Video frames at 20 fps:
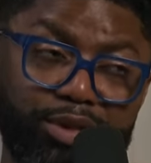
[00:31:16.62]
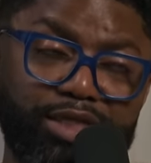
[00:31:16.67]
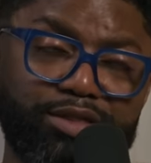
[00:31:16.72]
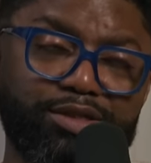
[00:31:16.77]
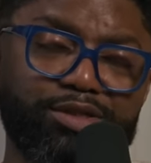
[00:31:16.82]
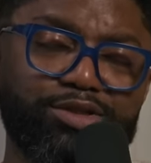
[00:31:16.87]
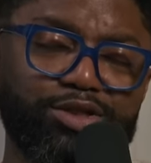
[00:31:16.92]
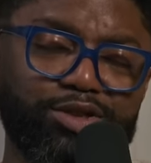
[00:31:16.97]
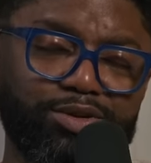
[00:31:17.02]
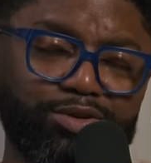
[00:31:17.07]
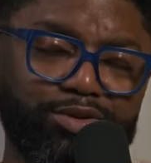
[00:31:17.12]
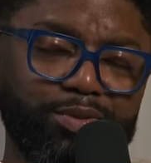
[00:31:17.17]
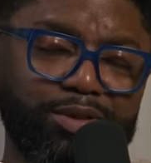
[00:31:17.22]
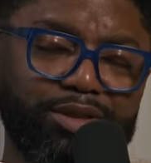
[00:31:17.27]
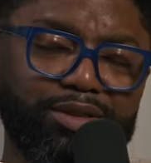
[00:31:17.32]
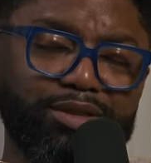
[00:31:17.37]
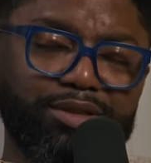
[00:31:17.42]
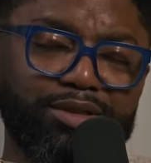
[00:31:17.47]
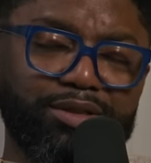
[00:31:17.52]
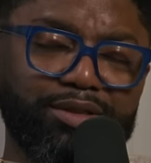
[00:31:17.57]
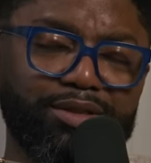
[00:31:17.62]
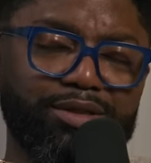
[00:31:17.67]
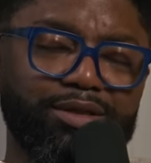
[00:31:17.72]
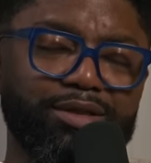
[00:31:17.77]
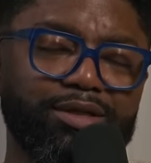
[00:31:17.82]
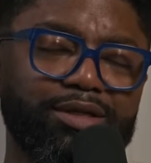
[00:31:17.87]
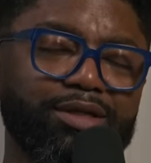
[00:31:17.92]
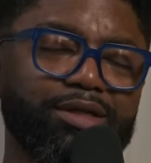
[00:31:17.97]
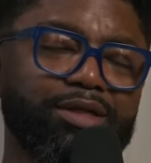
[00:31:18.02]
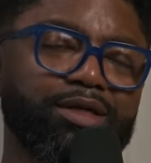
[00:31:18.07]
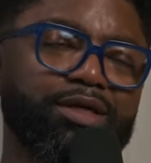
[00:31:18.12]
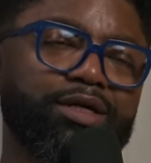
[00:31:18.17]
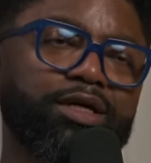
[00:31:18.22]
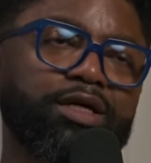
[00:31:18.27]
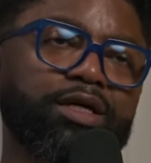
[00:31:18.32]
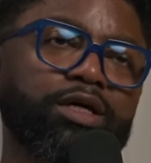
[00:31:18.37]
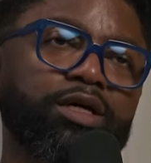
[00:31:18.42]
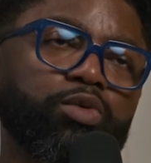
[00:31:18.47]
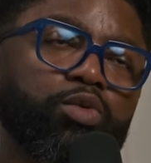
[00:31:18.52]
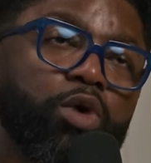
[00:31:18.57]
Please excuse me.
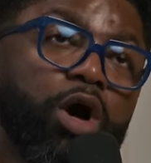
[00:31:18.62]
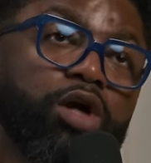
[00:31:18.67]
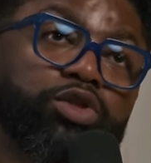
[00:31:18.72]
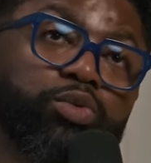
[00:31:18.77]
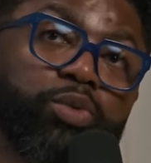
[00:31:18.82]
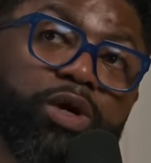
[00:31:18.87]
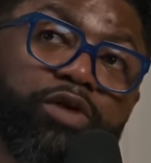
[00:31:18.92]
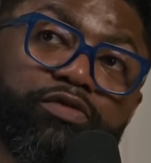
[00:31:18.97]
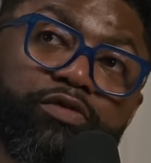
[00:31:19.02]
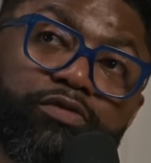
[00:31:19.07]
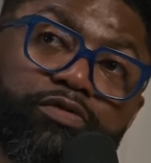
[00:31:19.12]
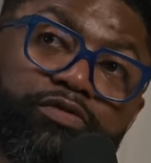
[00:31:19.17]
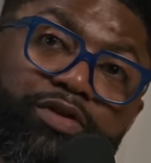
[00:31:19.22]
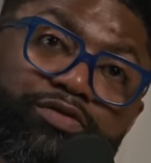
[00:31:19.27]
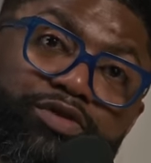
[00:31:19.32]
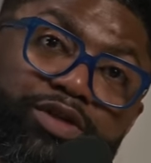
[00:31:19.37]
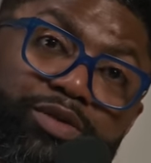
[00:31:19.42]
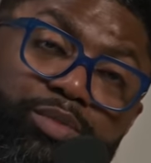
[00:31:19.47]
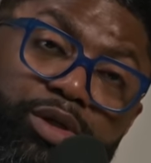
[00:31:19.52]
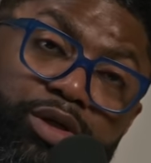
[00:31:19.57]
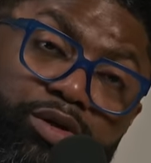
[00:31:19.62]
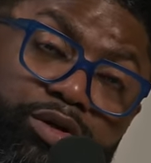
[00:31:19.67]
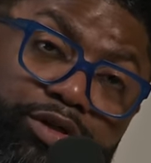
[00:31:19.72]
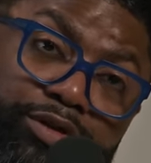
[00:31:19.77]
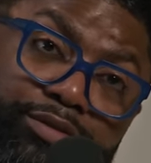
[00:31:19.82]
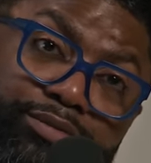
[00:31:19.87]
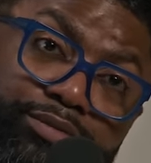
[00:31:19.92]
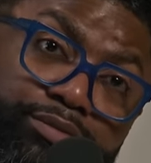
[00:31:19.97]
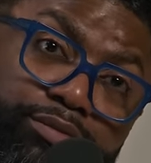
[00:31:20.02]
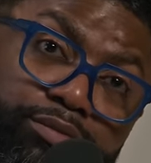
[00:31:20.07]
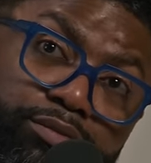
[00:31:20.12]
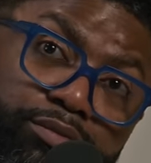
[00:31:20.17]
Walked away from 50 million,